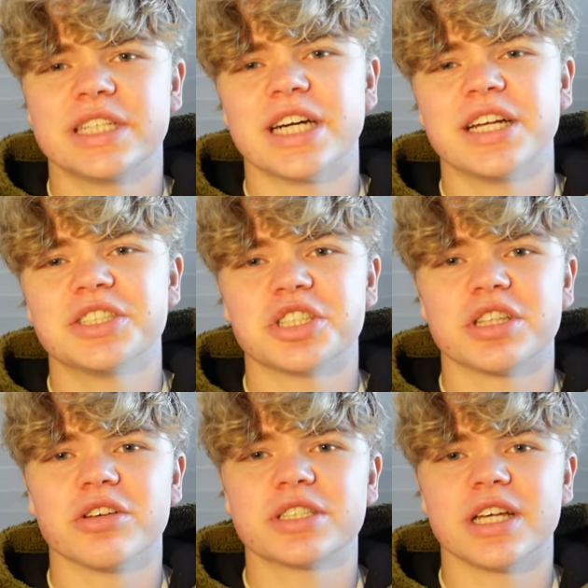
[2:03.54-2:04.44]
It kind of just
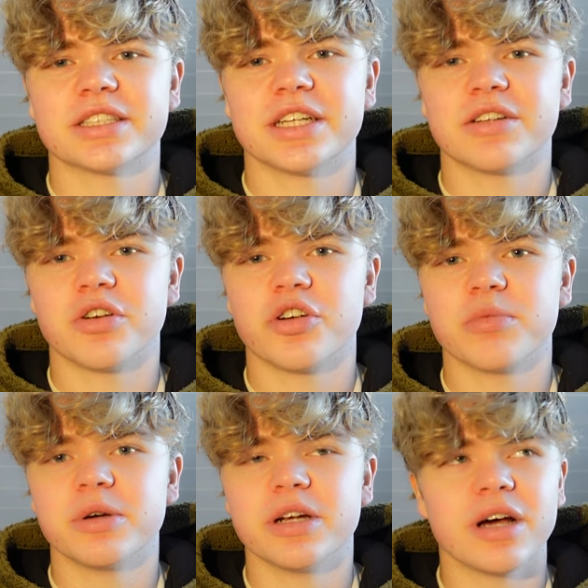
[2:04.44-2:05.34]
looks like they're dirty,
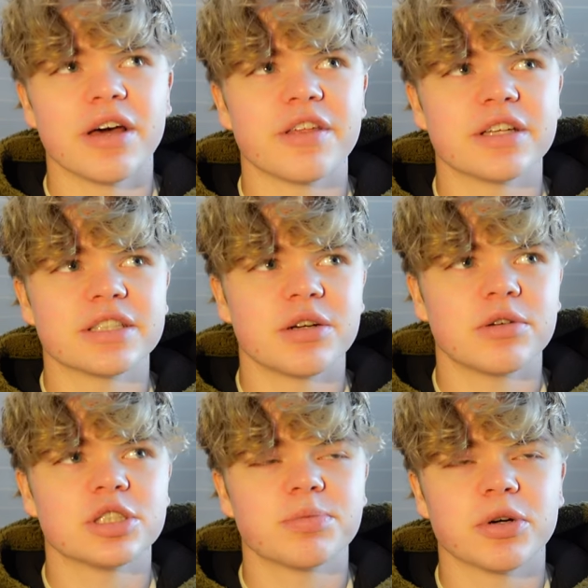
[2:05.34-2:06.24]
but I think
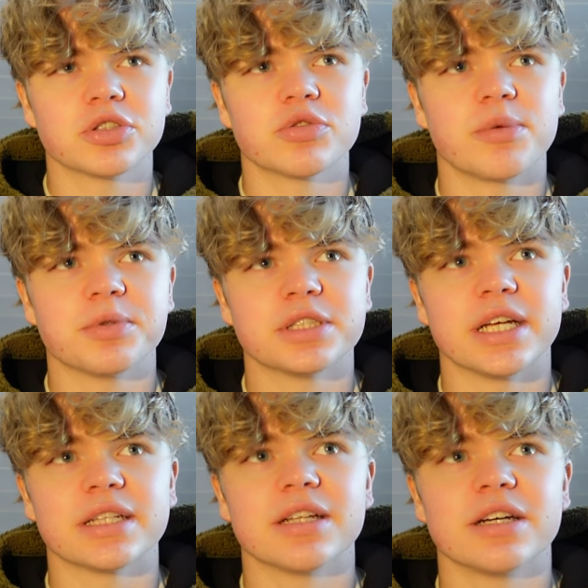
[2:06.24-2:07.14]
they're supposed to
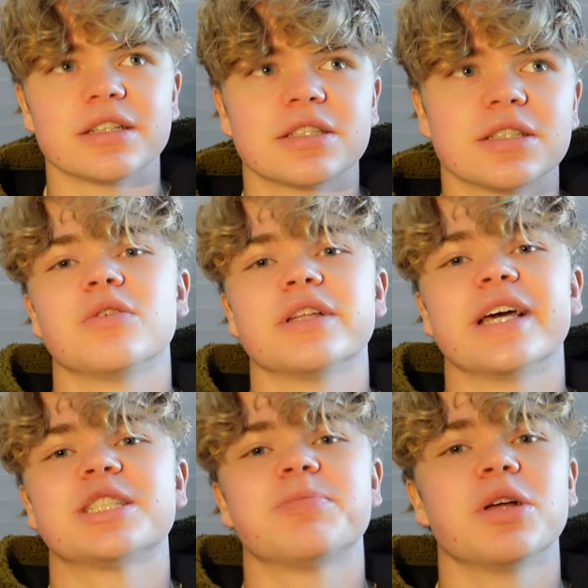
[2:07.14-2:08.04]
represent like all the
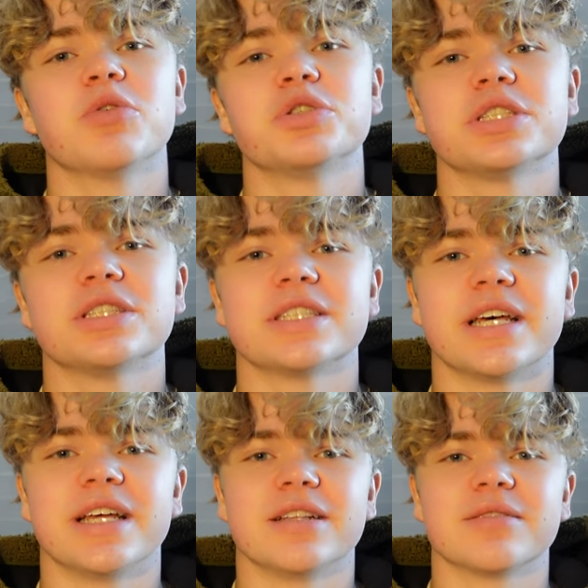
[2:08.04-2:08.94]
explosions
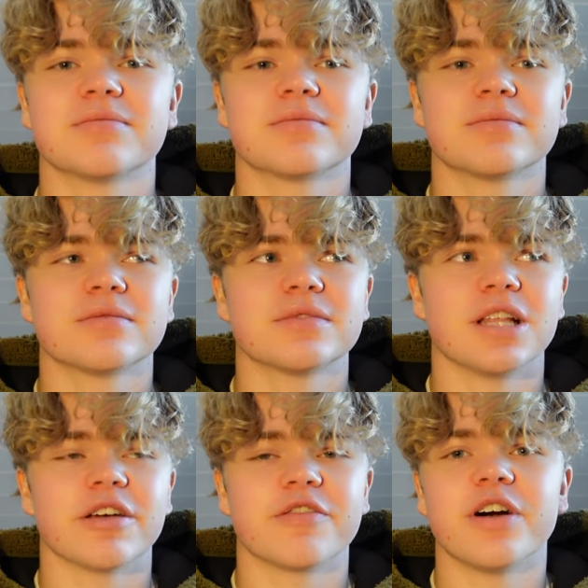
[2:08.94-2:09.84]
and
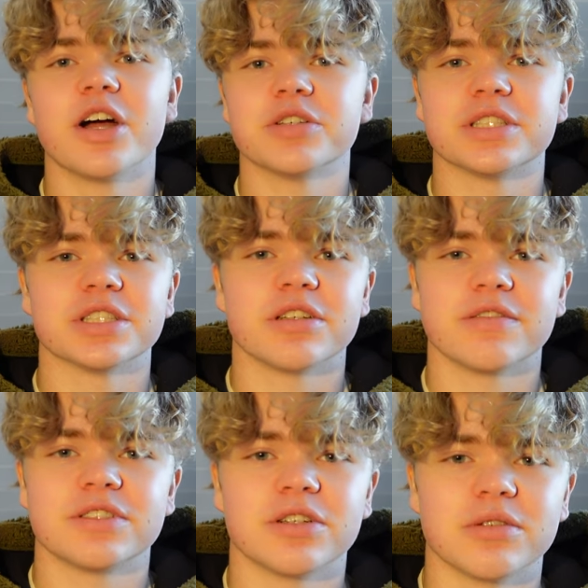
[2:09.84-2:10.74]
like fires and stuff,
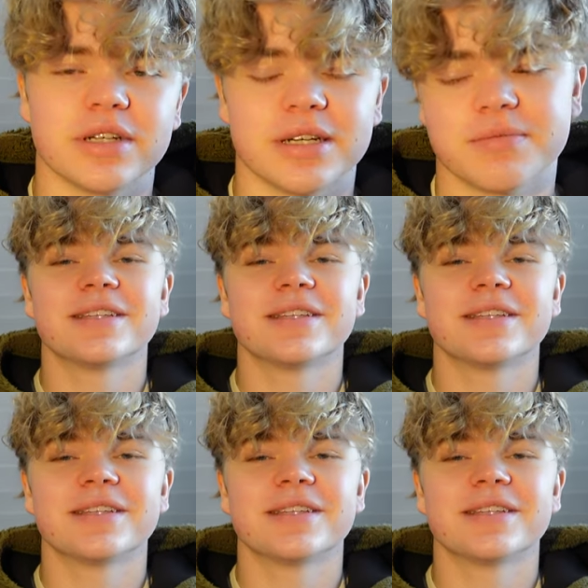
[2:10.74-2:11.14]
so yeah.